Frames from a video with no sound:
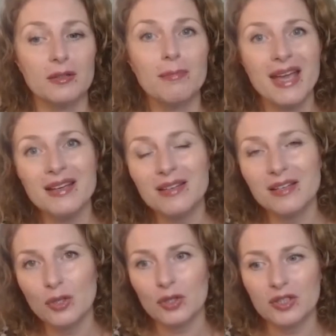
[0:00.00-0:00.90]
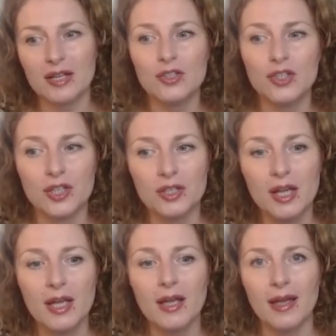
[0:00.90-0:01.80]
that may need your attention
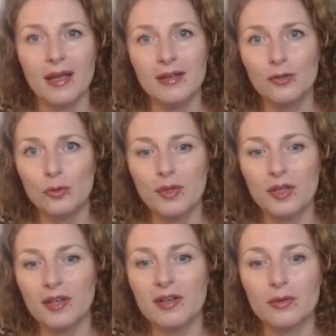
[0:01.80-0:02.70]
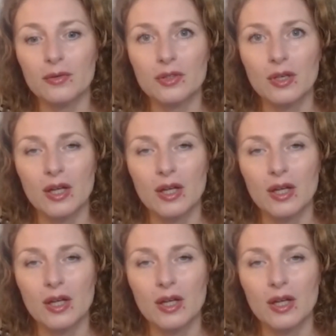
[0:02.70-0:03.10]
and need to be healed.